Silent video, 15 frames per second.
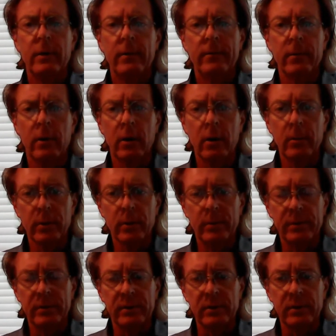for our
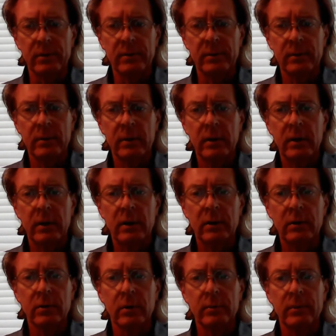purposes
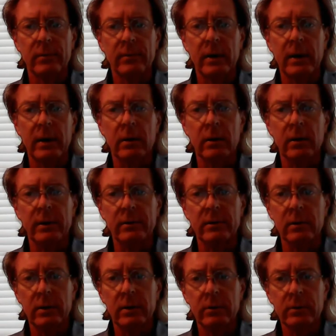in terms of
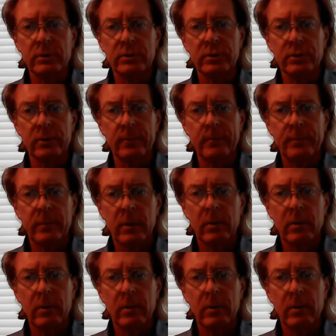analyzing literature